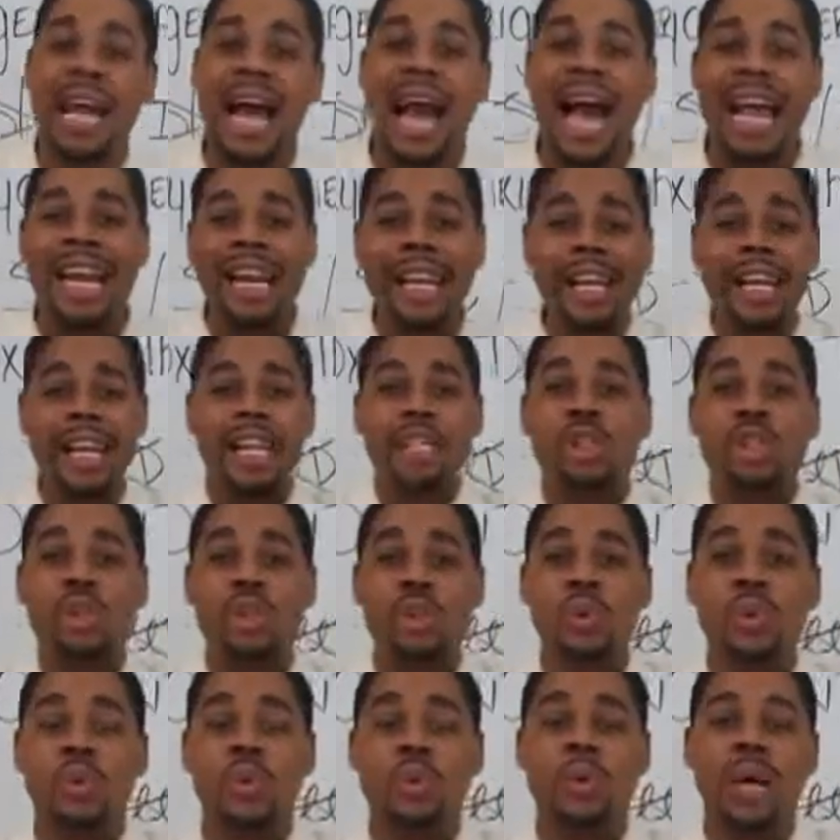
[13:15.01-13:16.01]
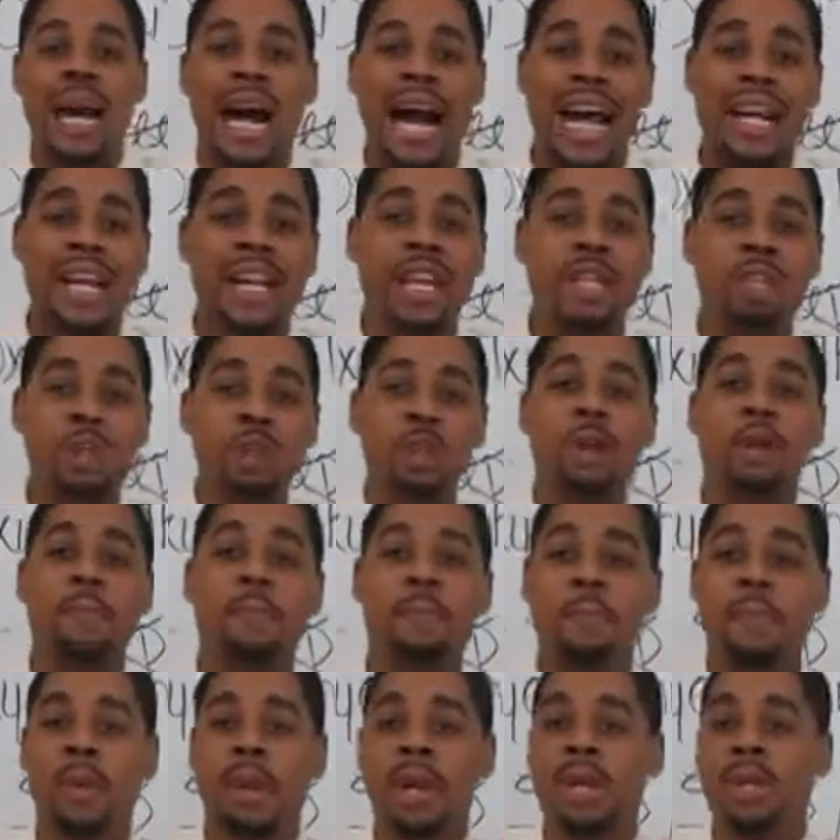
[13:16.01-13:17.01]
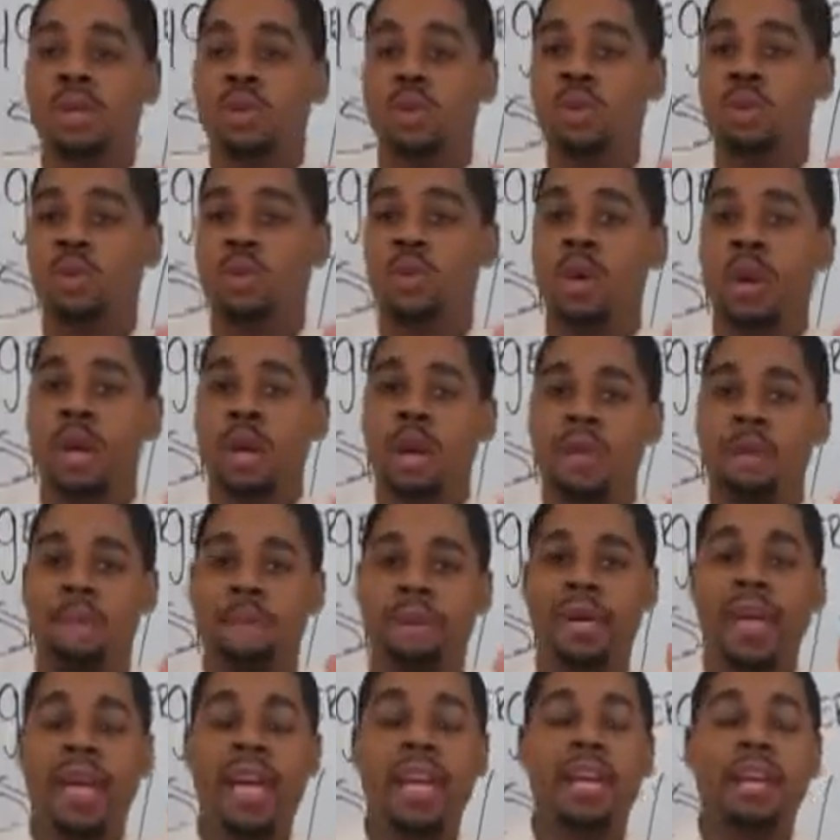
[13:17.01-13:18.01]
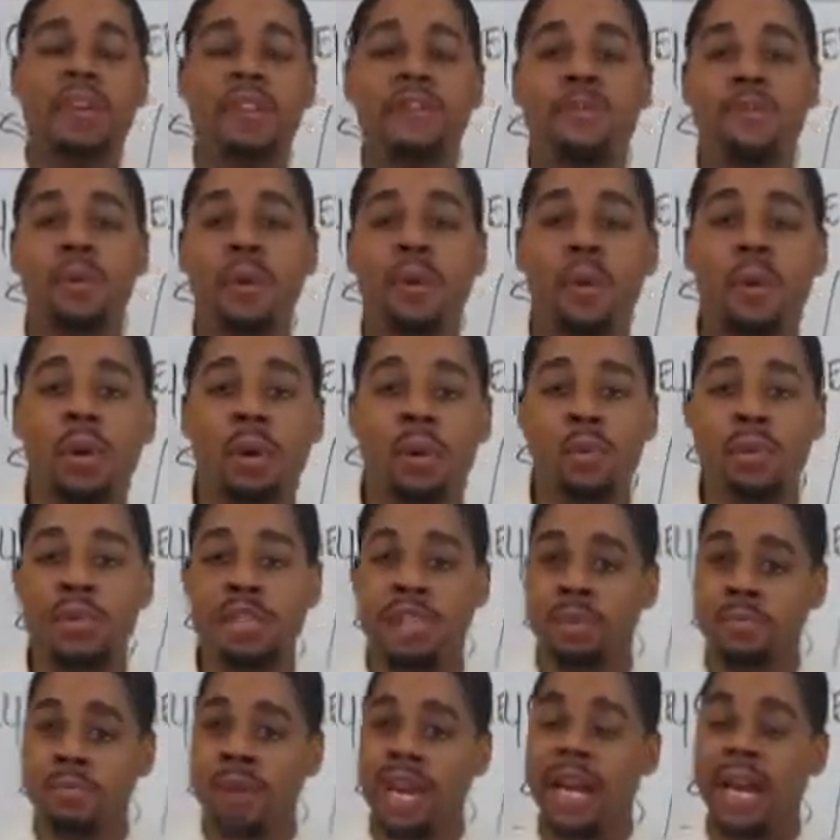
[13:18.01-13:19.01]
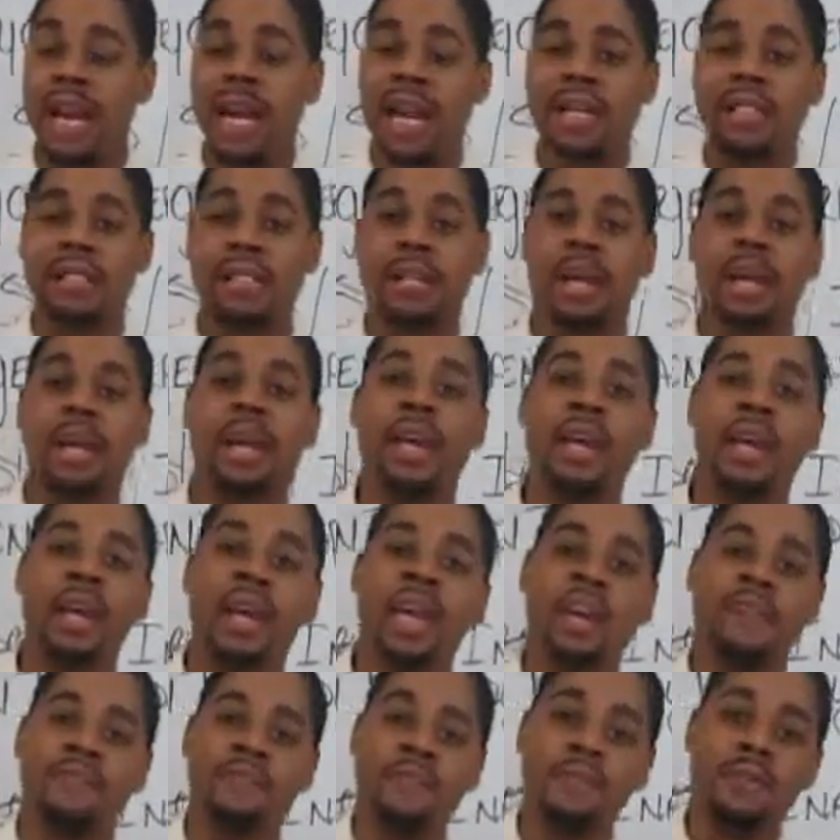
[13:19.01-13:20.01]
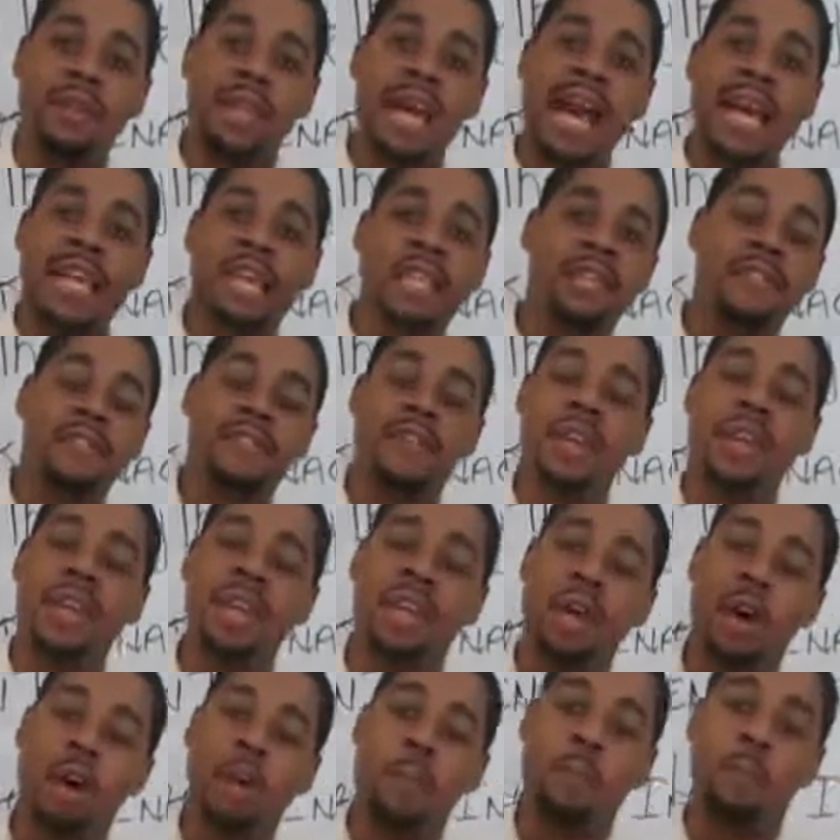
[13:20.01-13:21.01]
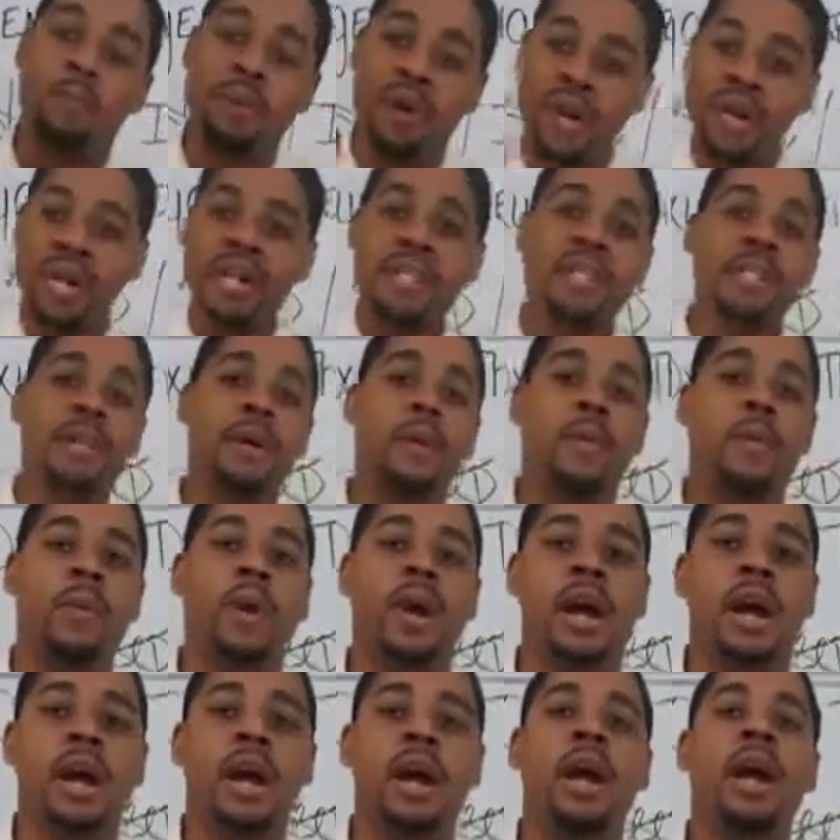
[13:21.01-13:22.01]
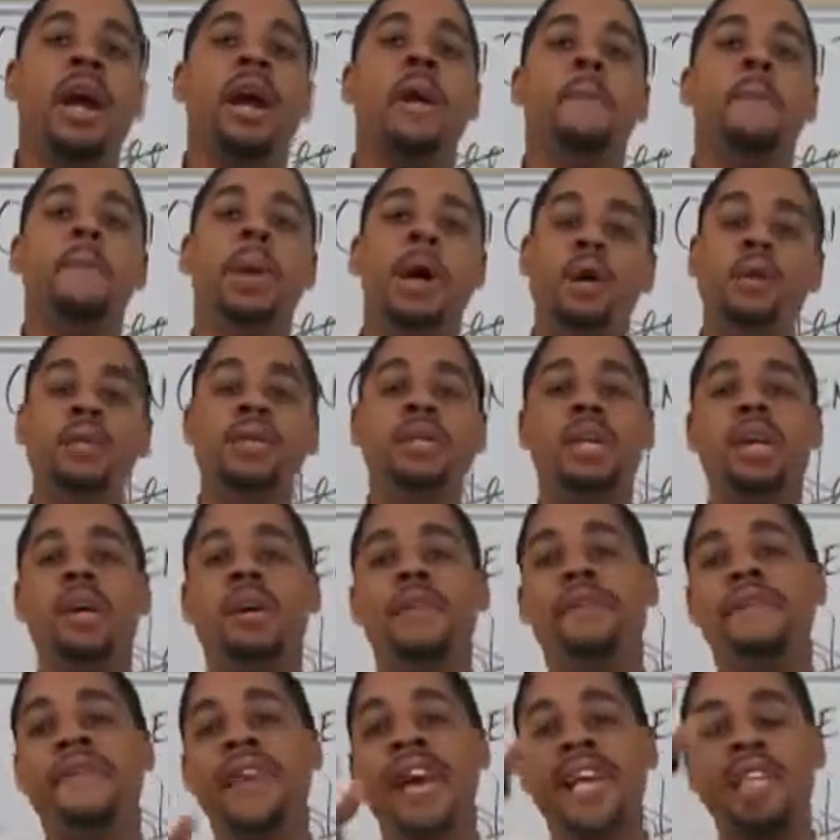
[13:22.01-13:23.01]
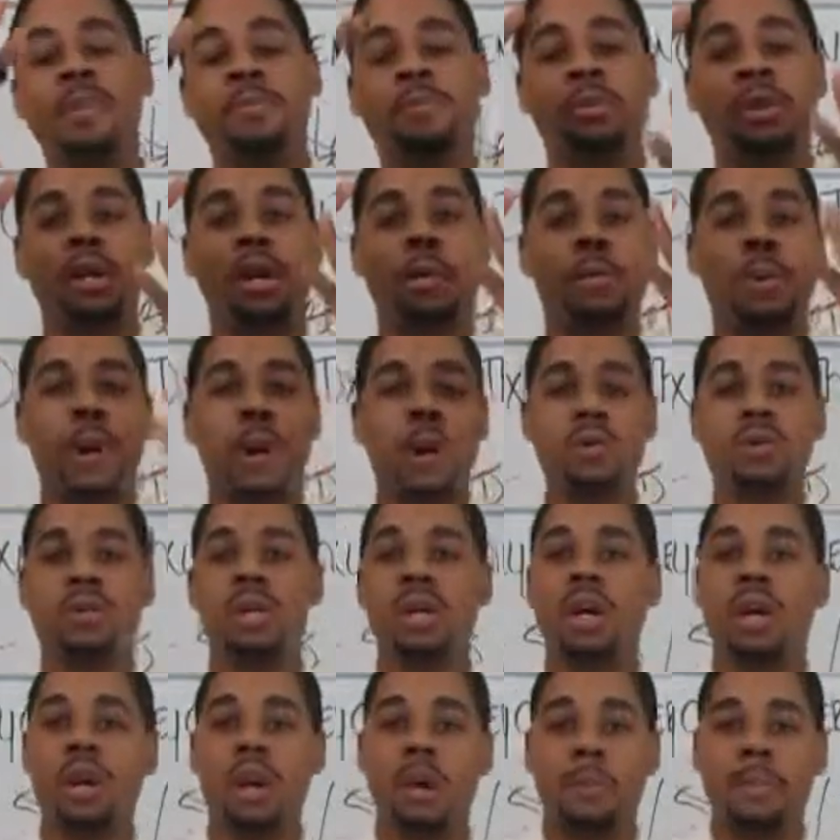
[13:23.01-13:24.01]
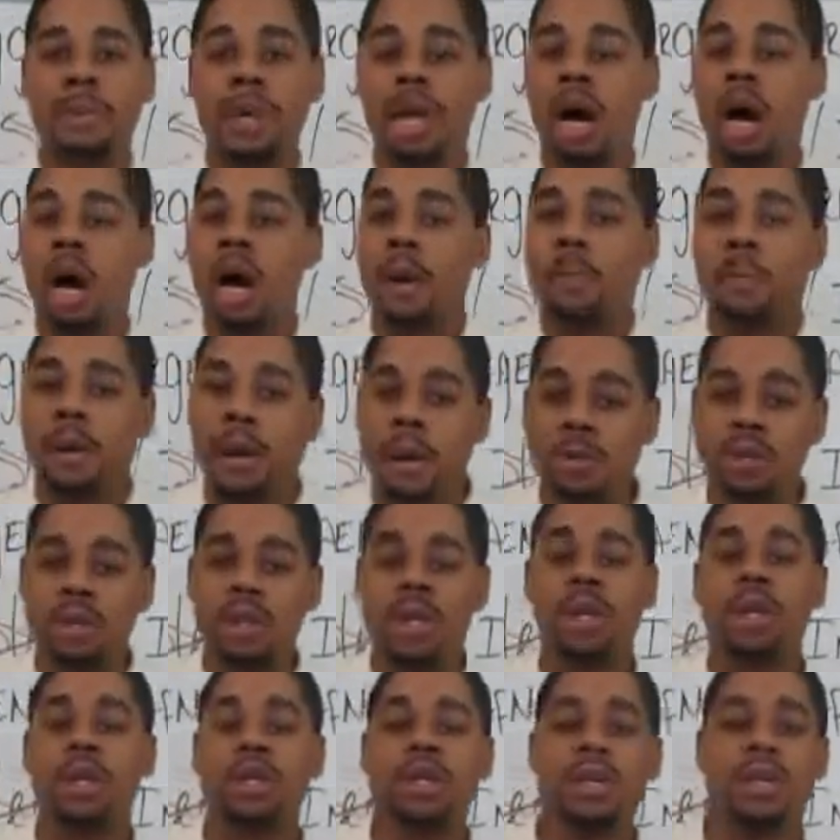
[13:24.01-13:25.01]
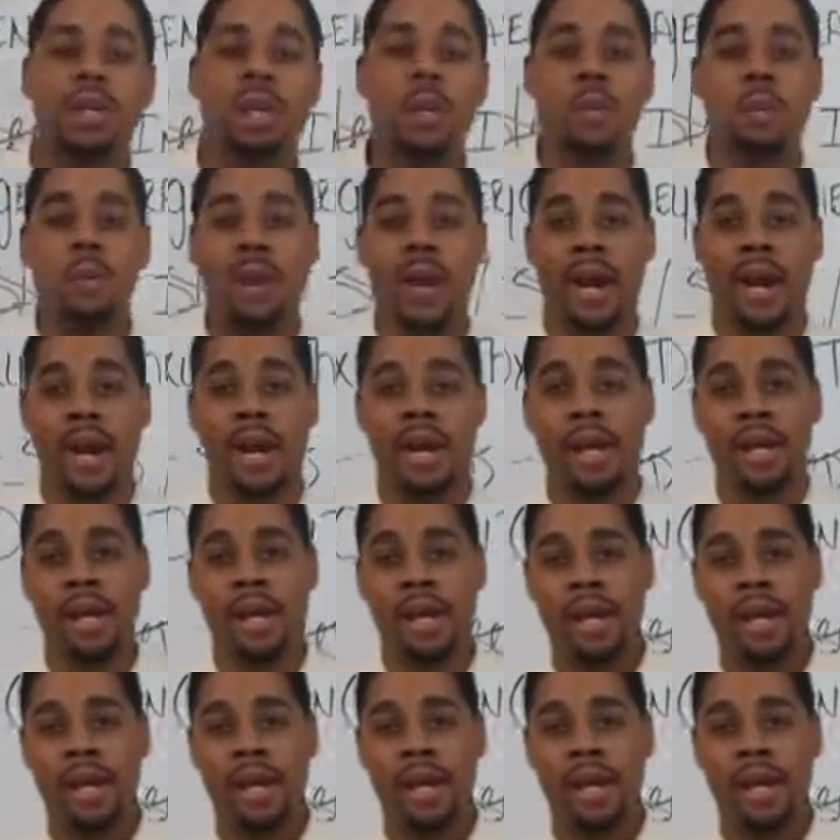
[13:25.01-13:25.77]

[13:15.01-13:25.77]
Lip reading: I need you. I need you to pay this forward, which is my next thing. If you like this video, put it somewhere. Post it on Facebook. Post it on a blog. Post it on somewhere.